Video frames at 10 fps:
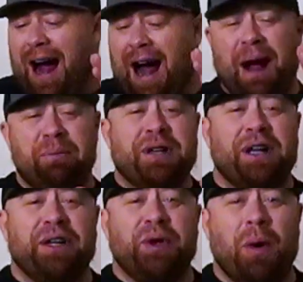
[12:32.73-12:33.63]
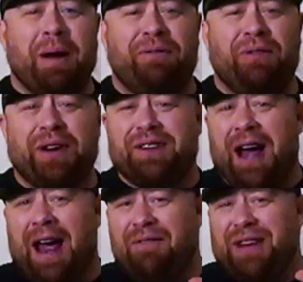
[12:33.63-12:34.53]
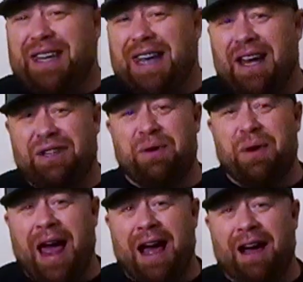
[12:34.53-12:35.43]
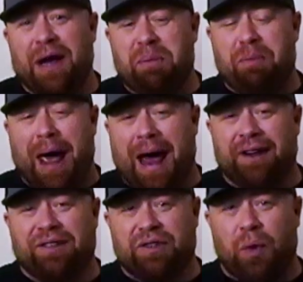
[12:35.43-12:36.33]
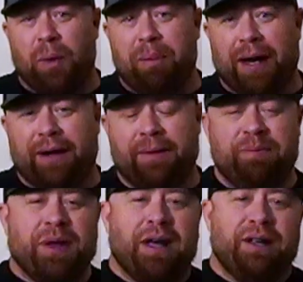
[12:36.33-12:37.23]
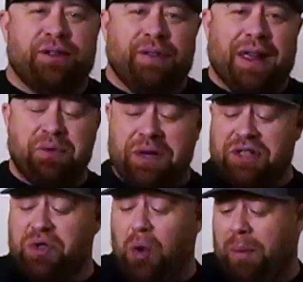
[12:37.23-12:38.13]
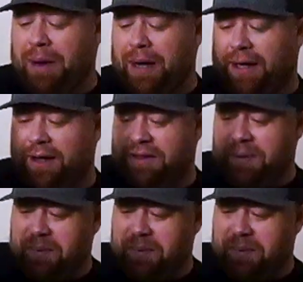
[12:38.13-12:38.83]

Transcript: I'm telling you what, my friends, I have yet to have a bad store pick. So that's what a store pick is.